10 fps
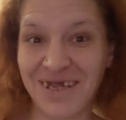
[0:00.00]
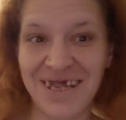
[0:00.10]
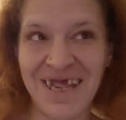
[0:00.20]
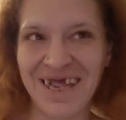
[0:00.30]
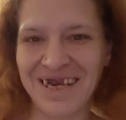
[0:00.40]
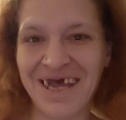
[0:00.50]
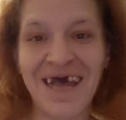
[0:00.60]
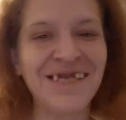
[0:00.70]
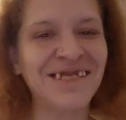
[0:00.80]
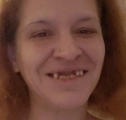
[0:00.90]
And
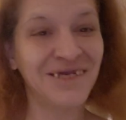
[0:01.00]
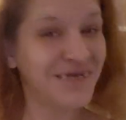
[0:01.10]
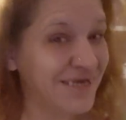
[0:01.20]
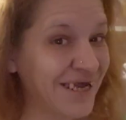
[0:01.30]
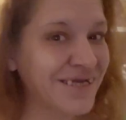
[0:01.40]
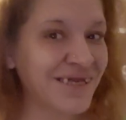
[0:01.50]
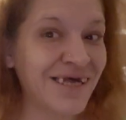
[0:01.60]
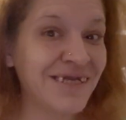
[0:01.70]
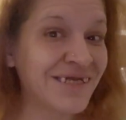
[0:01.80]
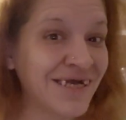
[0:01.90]
I said
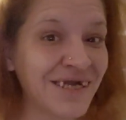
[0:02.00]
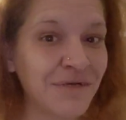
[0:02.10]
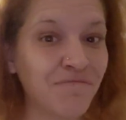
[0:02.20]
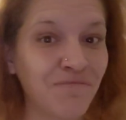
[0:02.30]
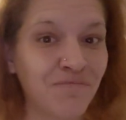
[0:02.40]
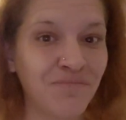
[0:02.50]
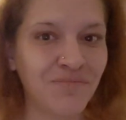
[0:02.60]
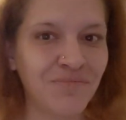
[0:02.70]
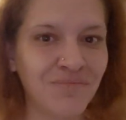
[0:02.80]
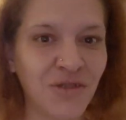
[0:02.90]
last night,
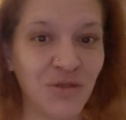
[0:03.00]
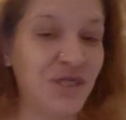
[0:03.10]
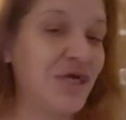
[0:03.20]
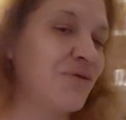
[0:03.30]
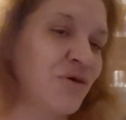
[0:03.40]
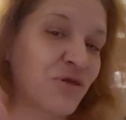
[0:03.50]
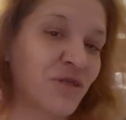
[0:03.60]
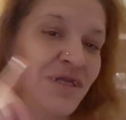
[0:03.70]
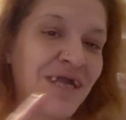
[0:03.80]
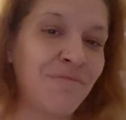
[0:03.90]
the or the
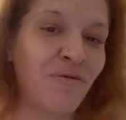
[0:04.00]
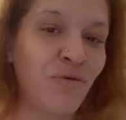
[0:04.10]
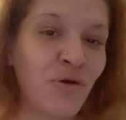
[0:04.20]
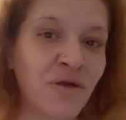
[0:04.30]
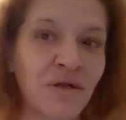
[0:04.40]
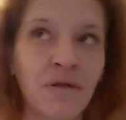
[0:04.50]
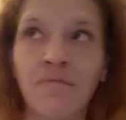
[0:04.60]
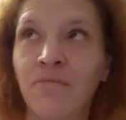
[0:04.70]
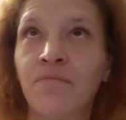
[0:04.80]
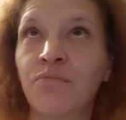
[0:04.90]
night before,
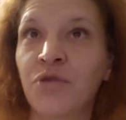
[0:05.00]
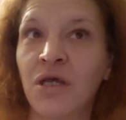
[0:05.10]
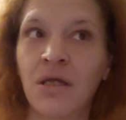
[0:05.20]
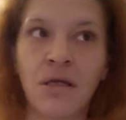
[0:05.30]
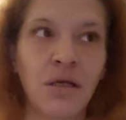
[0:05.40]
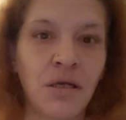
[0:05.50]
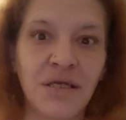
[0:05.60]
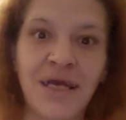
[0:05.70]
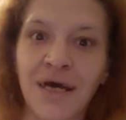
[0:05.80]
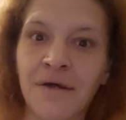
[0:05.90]

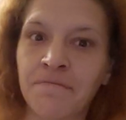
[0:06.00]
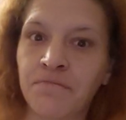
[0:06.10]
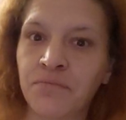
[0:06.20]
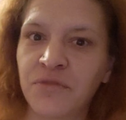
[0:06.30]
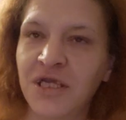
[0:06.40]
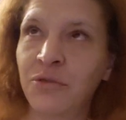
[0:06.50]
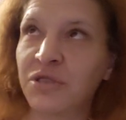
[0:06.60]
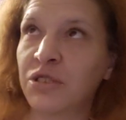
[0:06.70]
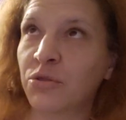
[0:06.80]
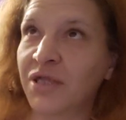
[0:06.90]
yeah, I think it was
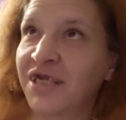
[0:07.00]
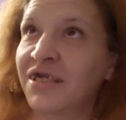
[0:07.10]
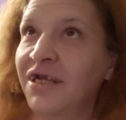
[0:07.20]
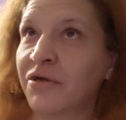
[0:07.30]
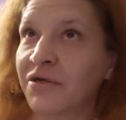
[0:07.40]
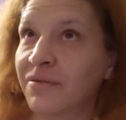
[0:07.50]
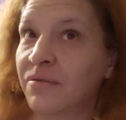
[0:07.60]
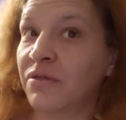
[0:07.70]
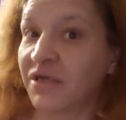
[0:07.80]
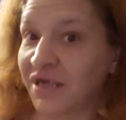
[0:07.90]
either last night or
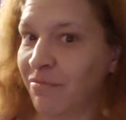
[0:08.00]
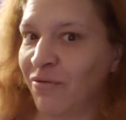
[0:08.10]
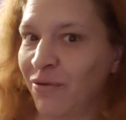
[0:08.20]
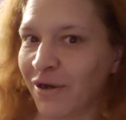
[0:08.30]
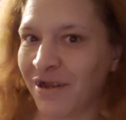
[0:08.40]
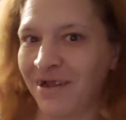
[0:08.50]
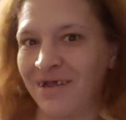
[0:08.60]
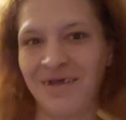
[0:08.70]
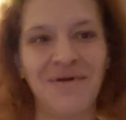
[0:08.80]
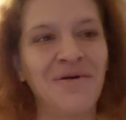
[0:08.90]
the night before
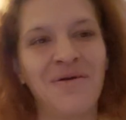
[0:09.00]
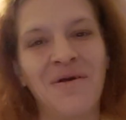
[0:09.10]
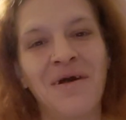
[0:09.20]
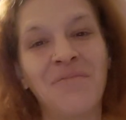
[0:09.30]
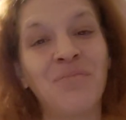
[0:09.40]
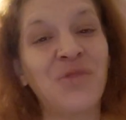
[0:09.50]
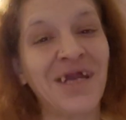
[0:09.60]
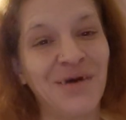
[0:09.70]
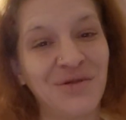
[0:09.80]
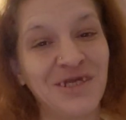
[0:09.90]

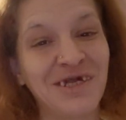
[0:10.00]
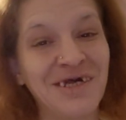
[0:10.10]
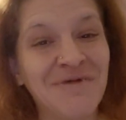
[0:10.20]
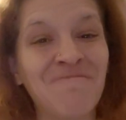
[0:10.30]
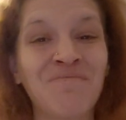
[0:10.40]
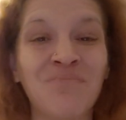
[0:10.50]
that I was gonna